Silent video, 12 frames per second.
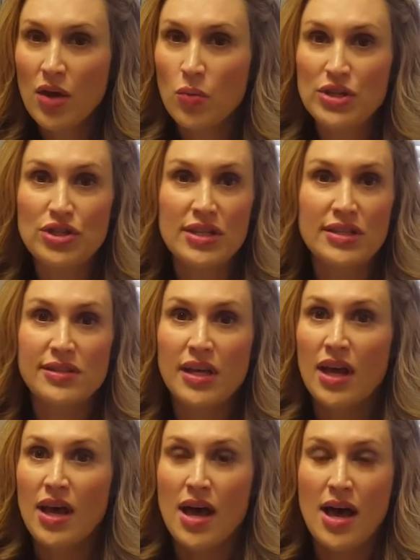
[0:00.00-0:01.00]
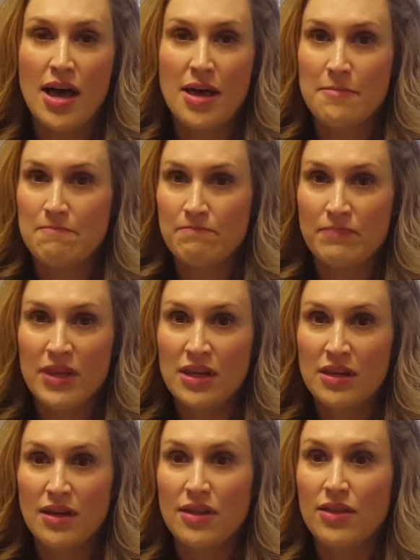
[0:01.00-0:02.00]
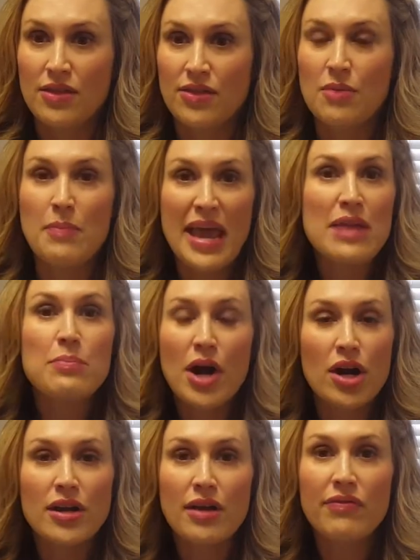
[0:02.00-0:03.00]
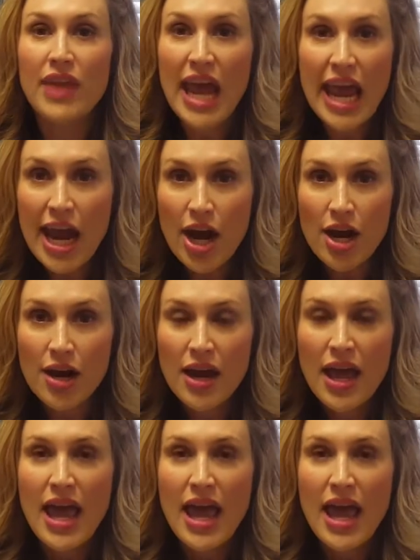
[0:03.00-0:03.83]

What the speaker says: which is the main part of the hair.